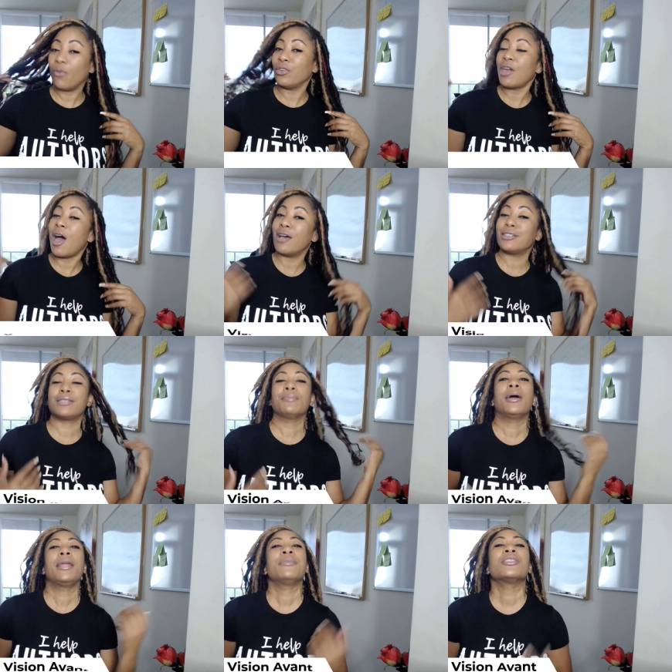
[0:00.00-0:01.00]
Yes,
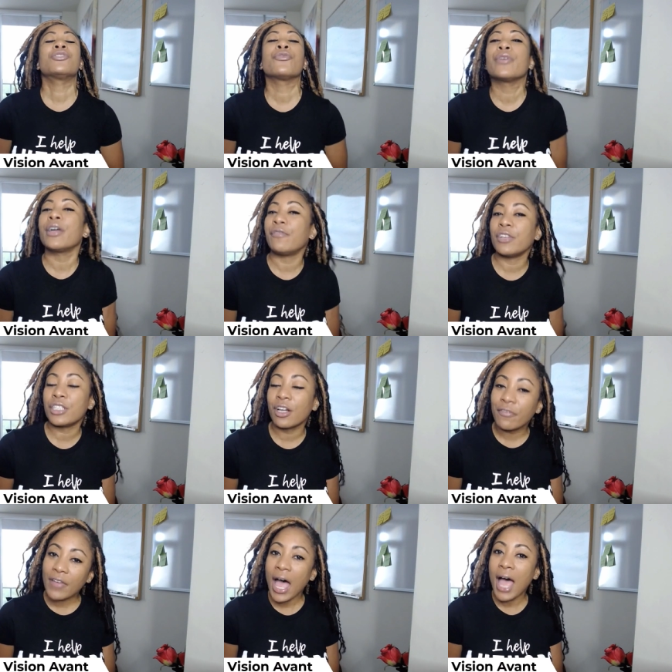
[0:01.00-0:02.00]
my name is Taria
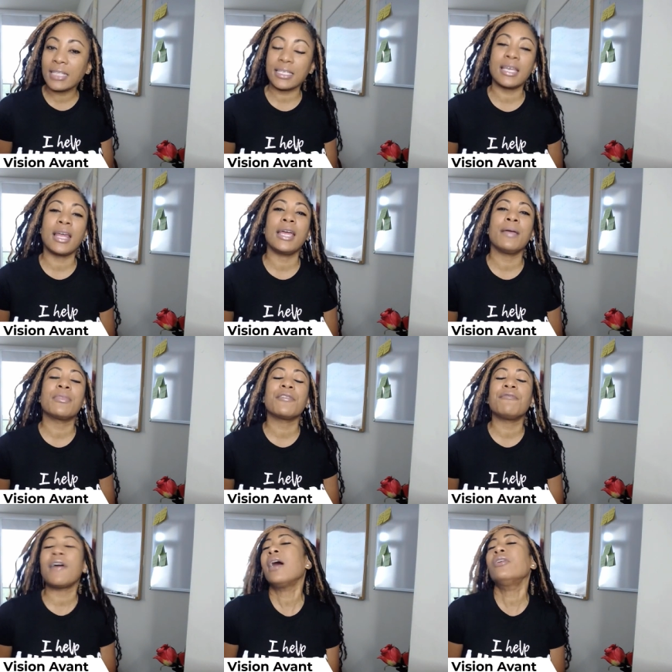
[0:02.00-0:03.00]
Avant, and I am the
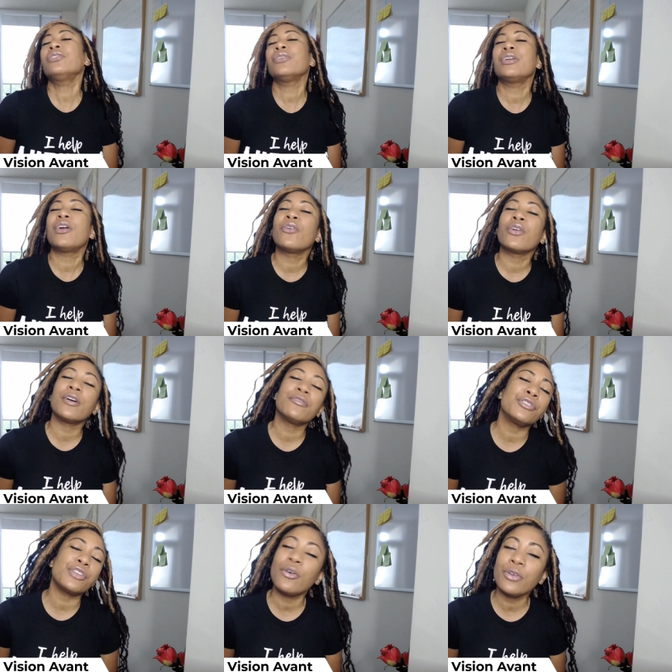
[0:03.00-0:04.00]
founder and owner
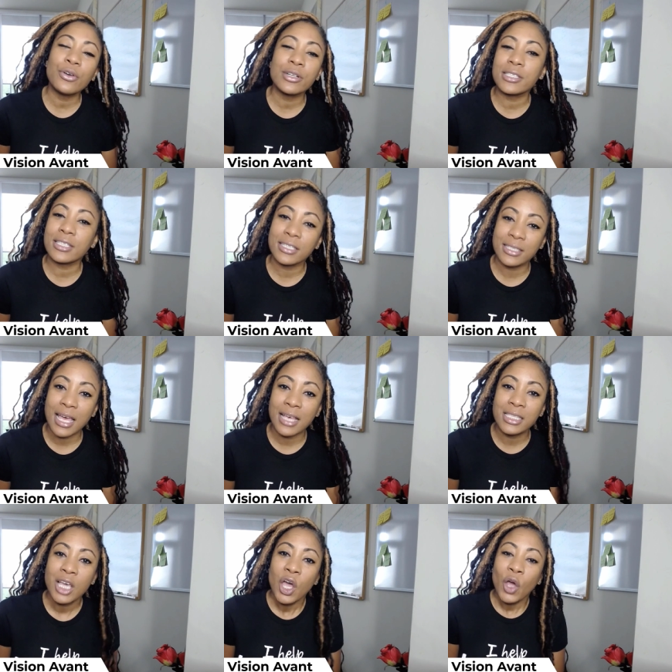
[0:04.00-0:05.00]
of Show Your
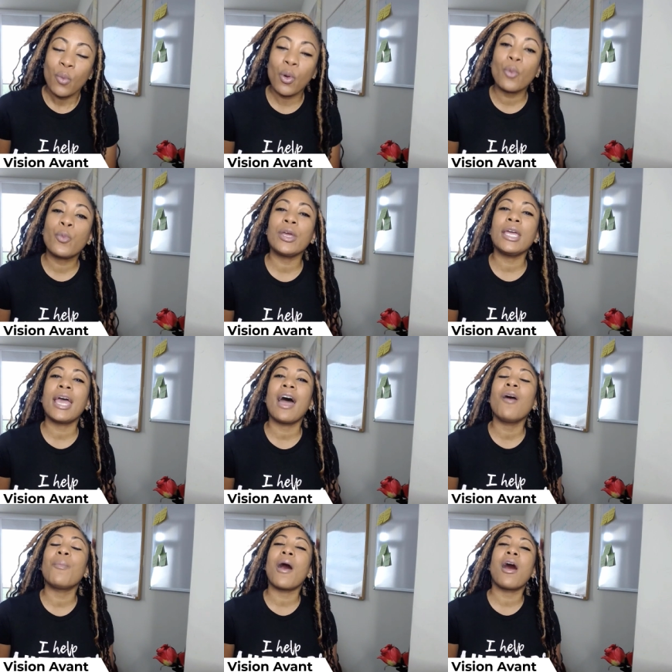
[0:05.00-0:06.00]
Success, where we
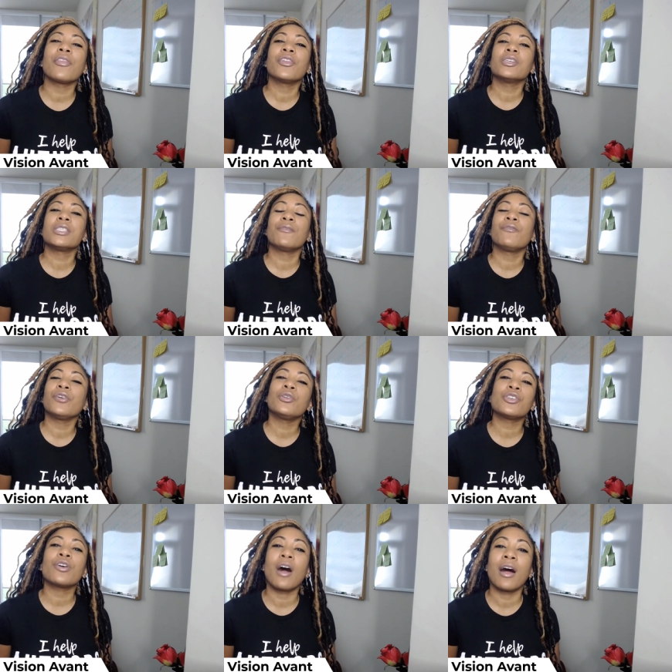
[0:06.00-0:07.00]
help authors and
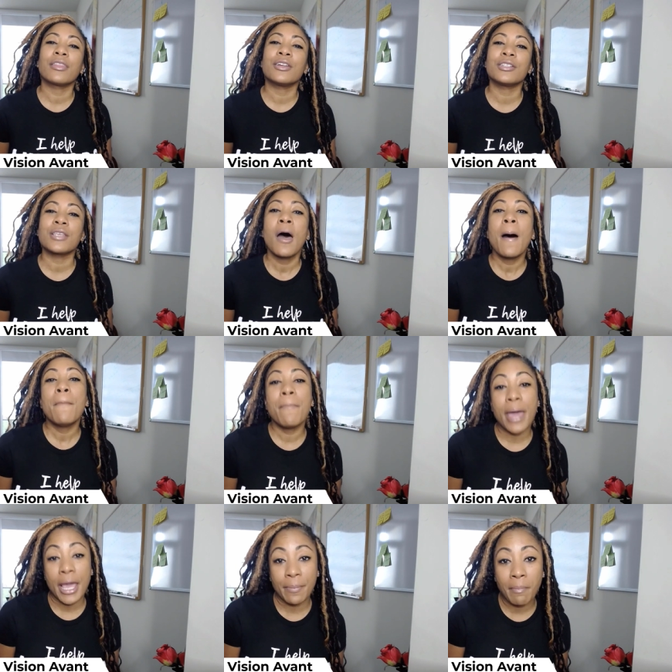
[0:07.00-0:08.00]
future authors
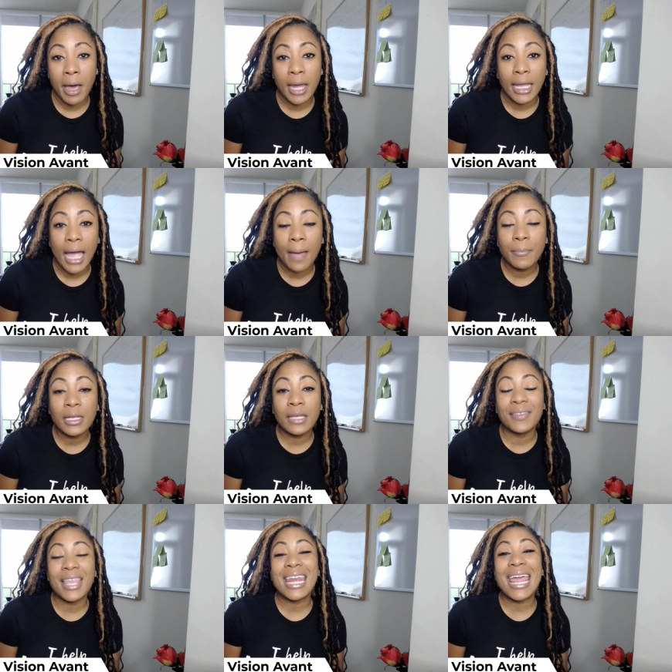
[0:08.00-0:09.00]
make money. I
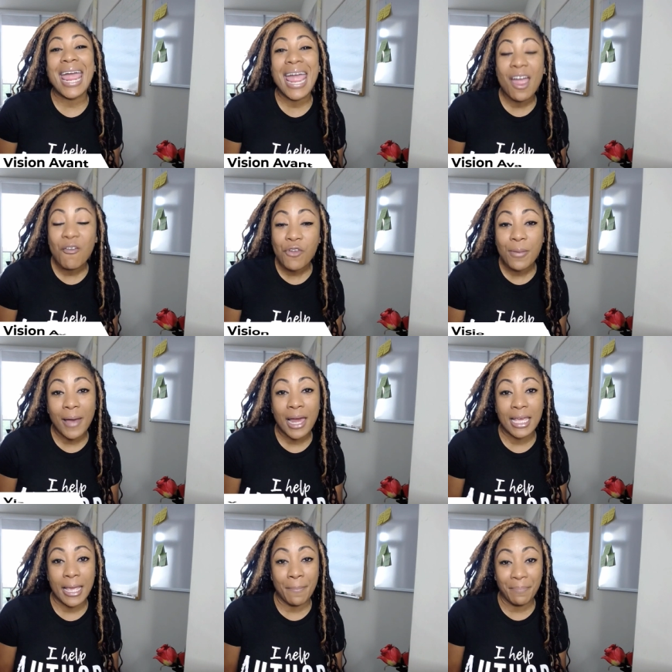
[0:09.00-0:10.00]
believe that
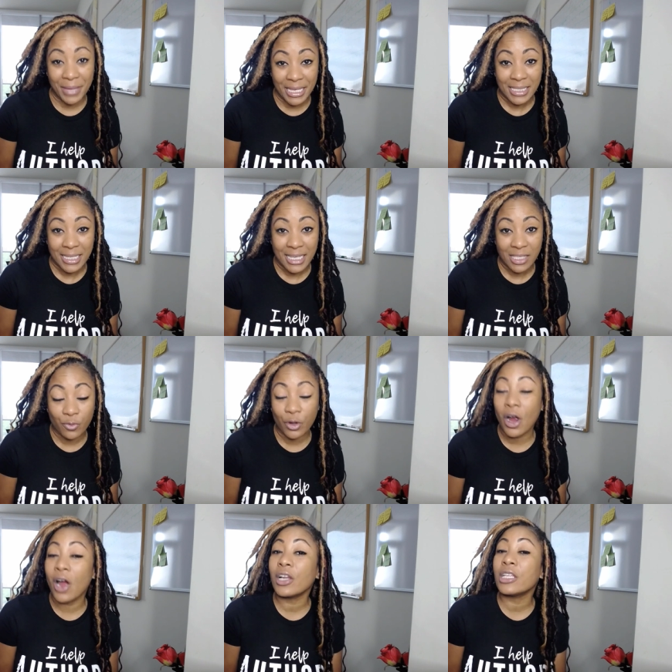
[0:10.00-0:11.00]
everybody in business,
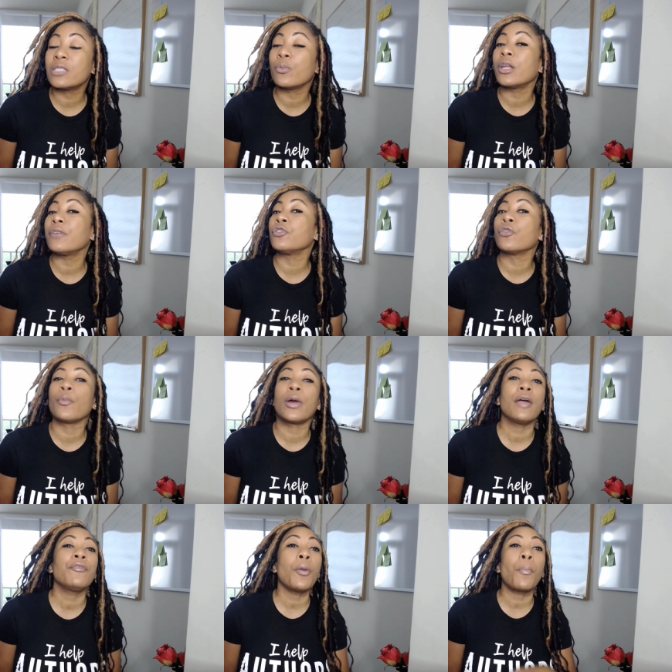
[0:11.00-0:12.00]
regardless what your,
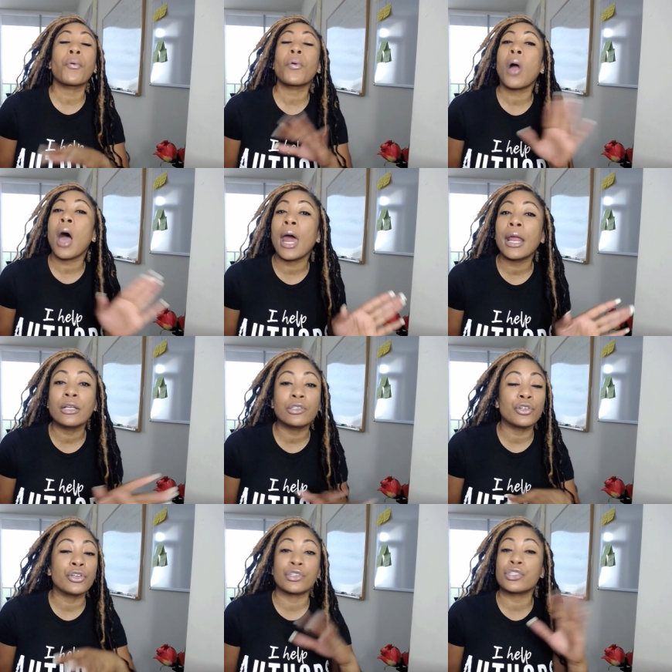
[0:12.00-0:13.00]
whatever your
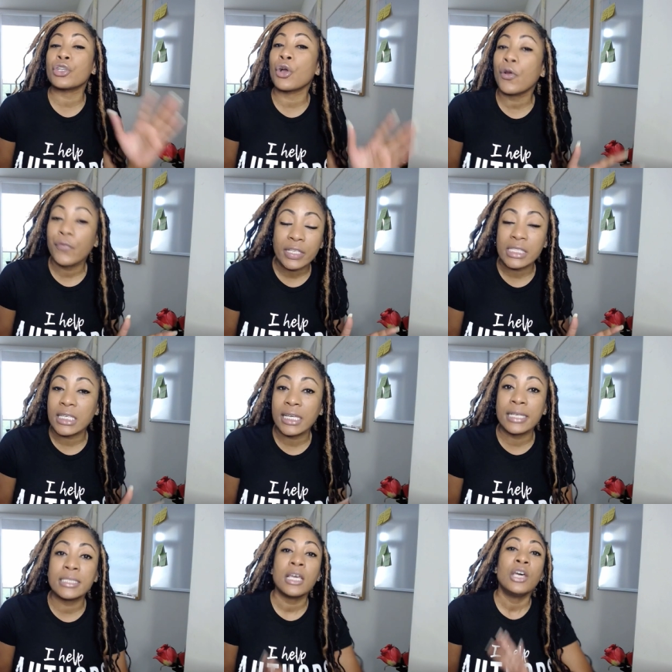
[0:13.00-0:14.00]
product or your service
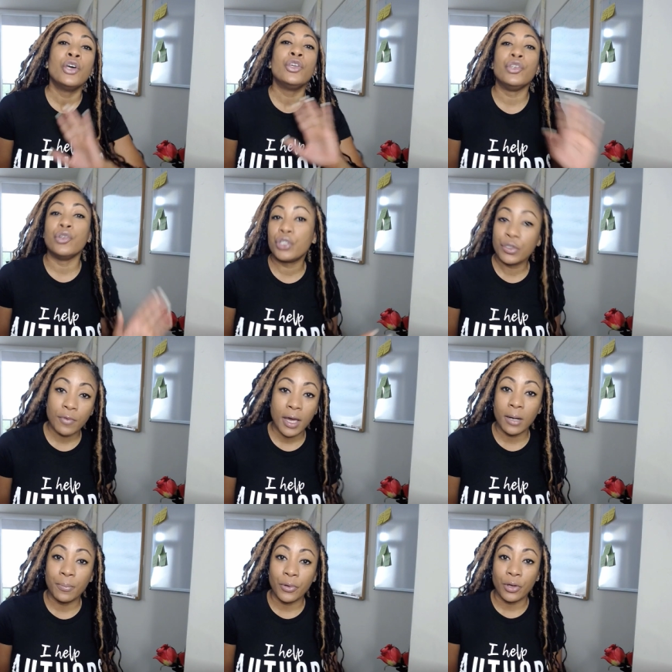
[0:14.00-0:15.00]
is, is you should
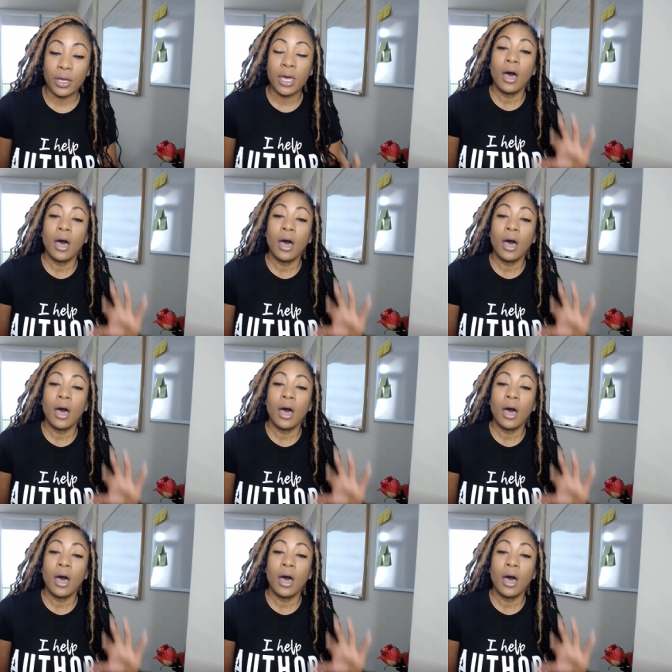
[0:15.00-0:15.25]
write a book.